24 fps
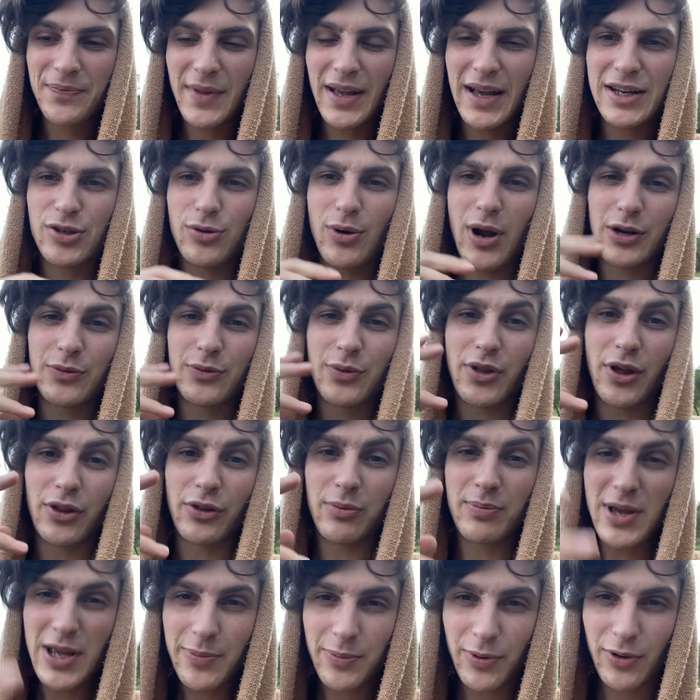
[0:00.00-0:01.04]
interact with other
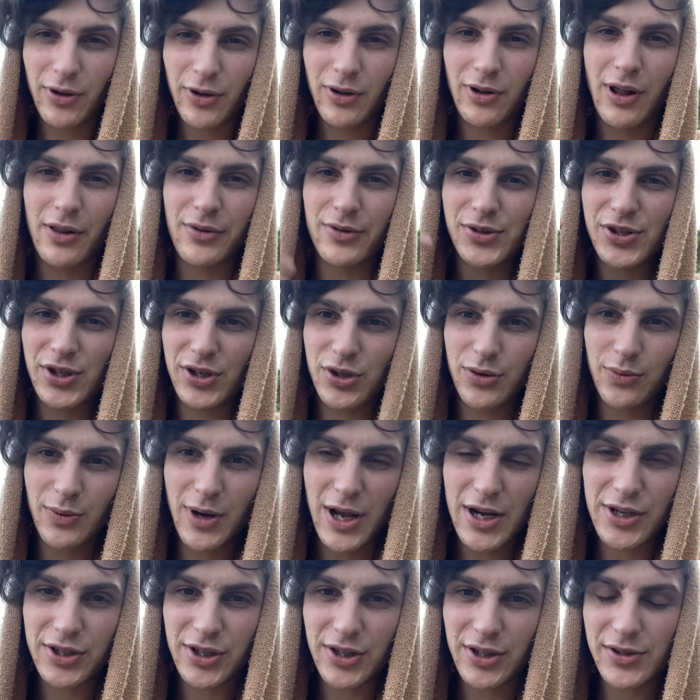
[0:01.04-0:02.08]
people, other
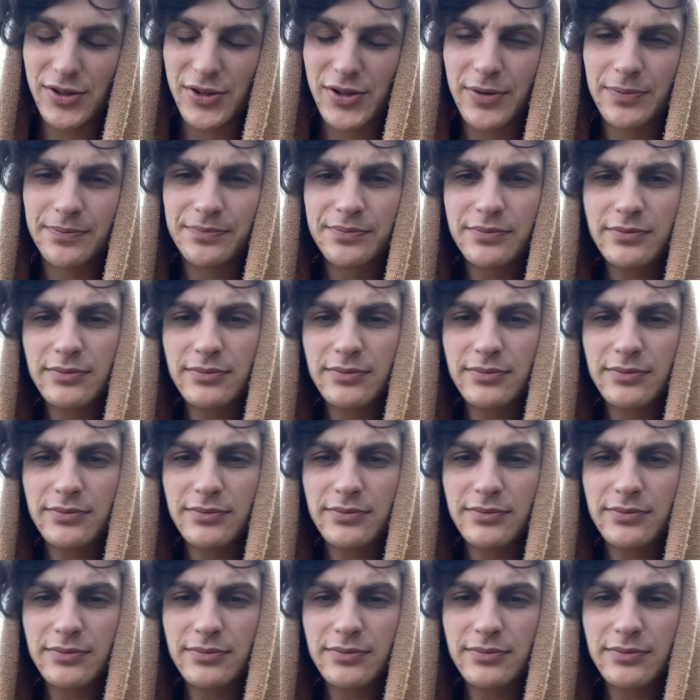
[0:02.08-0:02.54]
situations,